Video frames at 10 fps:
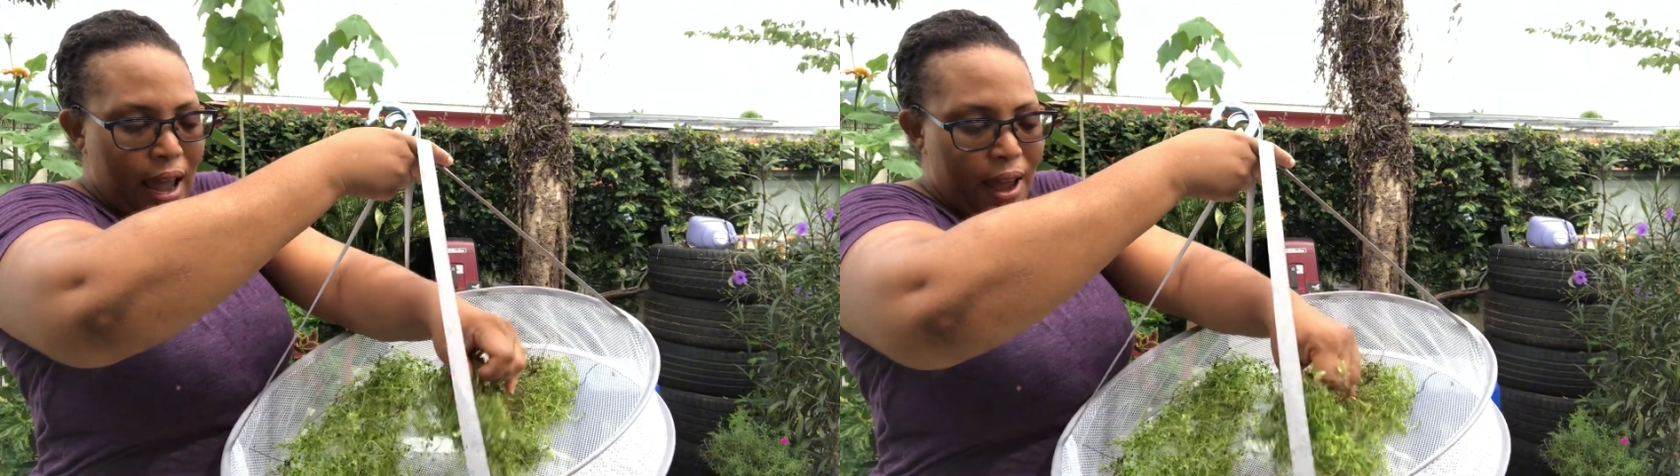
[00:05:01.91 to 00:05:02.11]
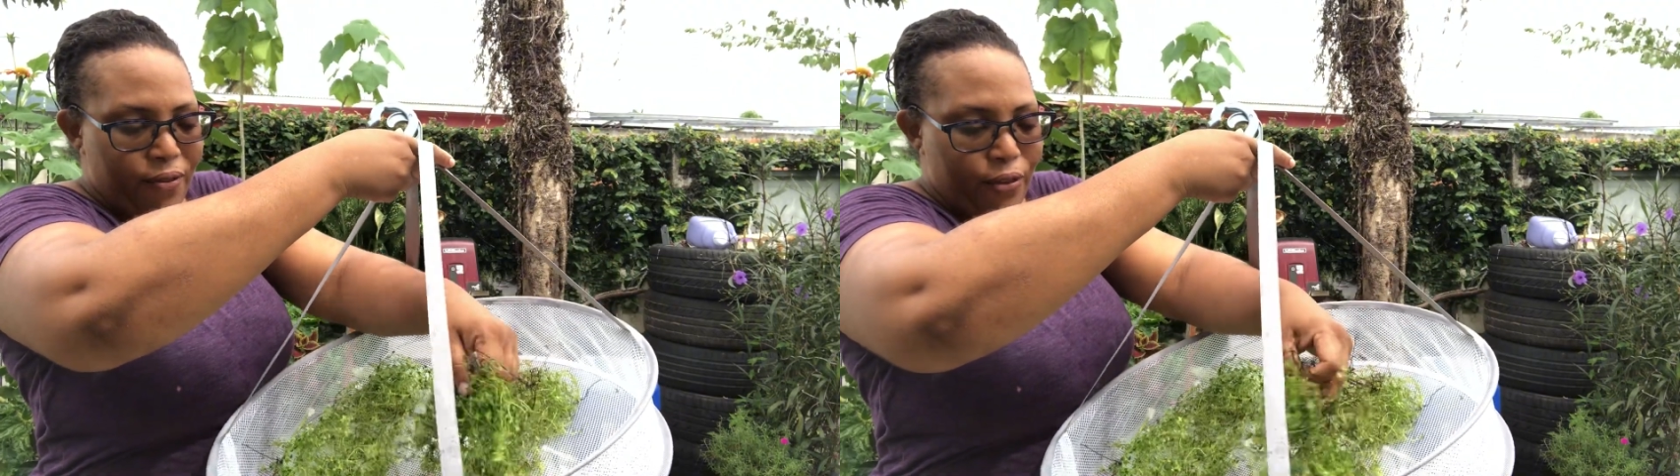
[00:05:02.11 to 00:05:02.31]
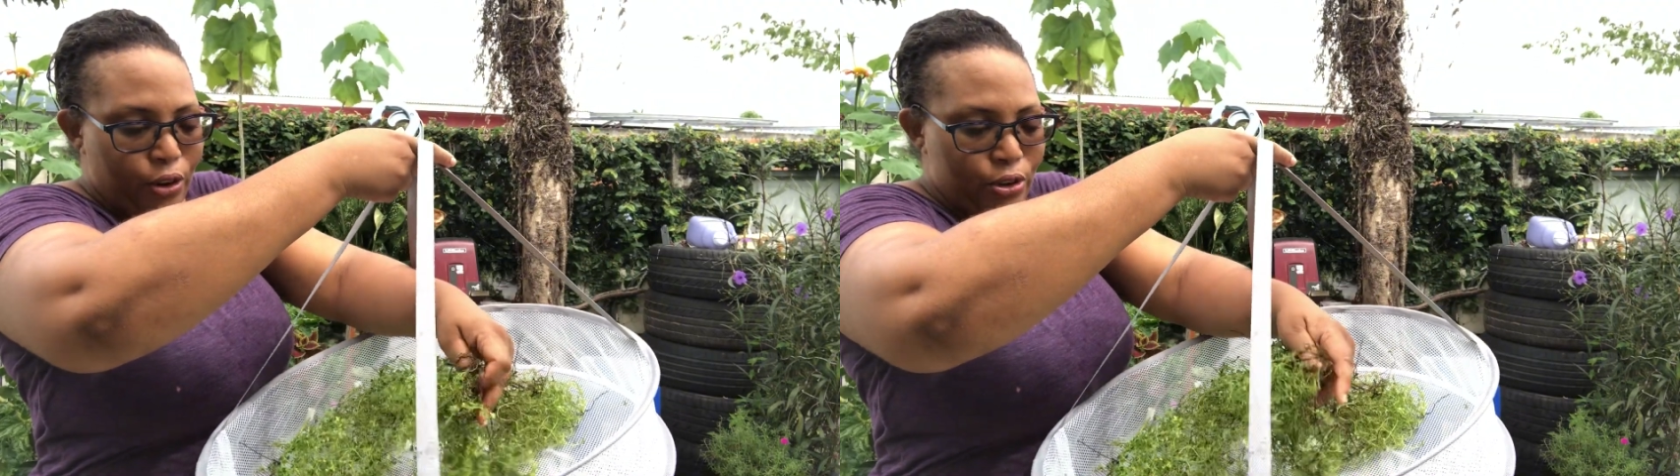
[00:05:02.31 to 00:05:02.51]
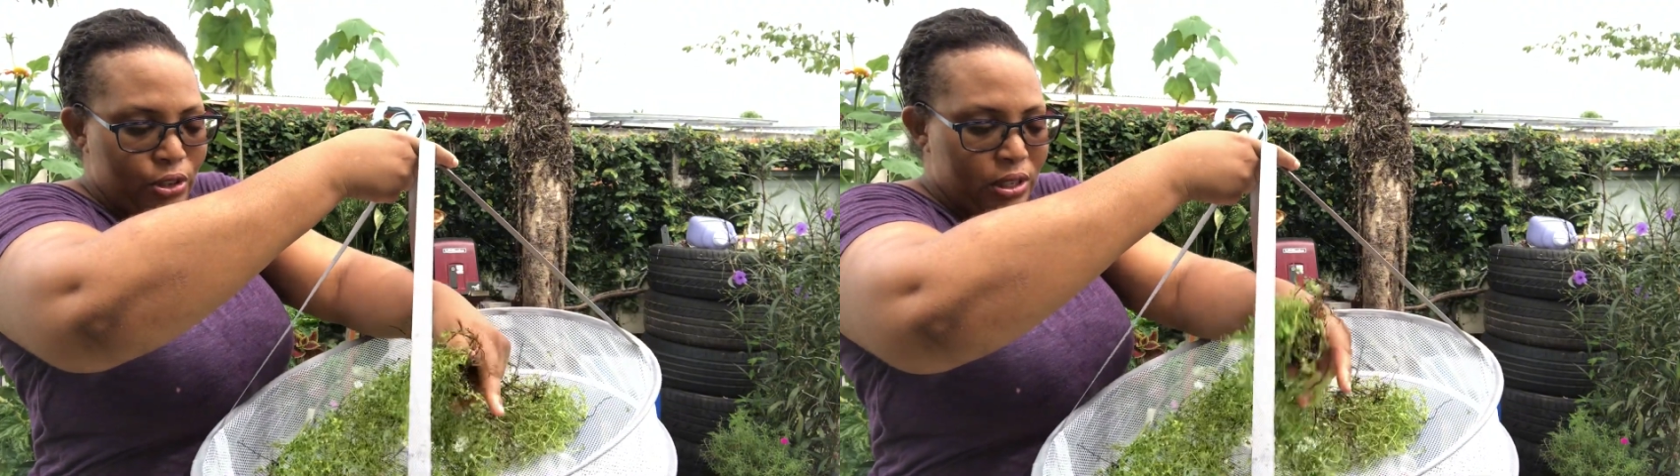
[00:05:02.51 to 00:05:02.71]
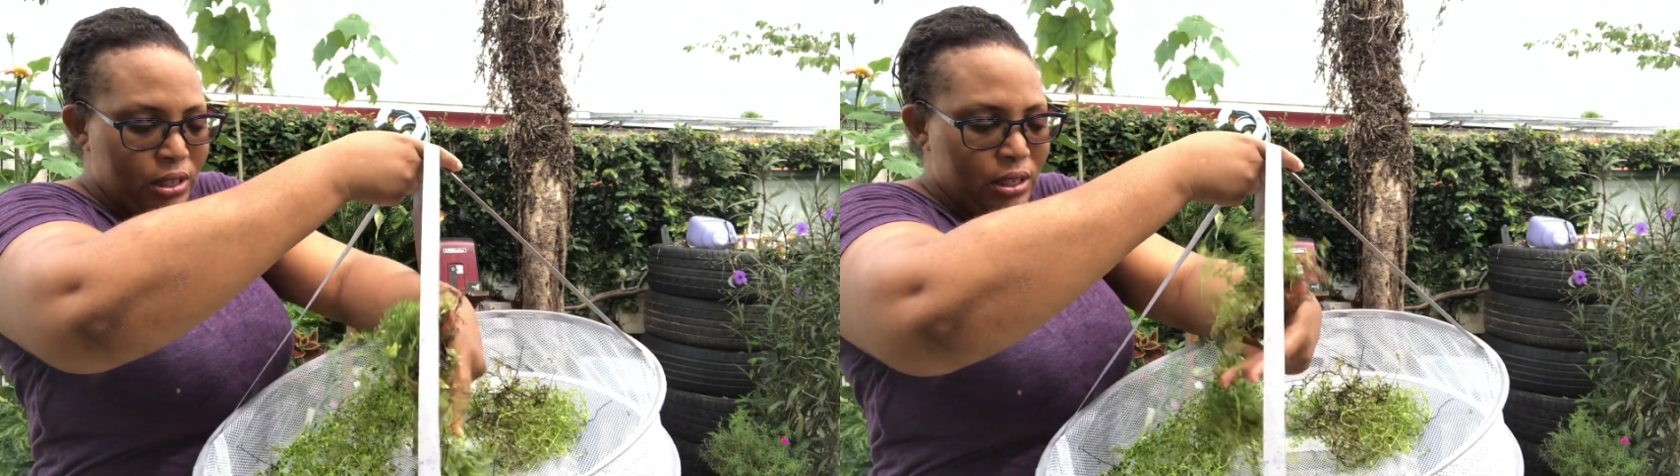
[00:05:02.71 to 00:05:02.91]
at
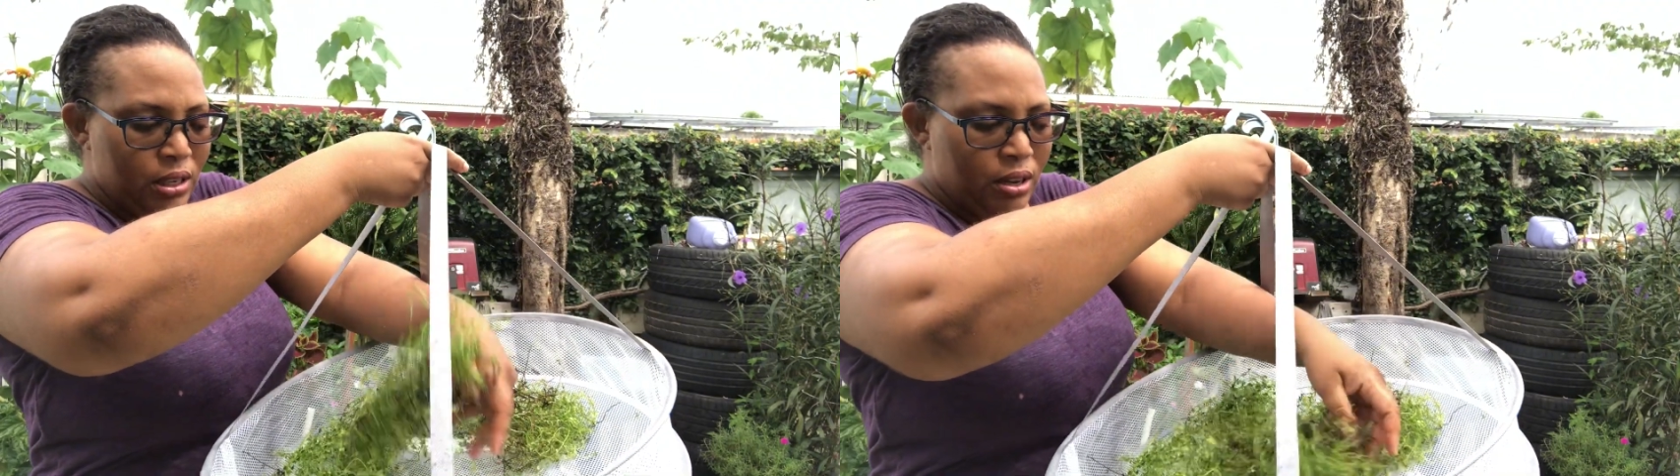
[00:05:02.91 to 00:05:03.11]
first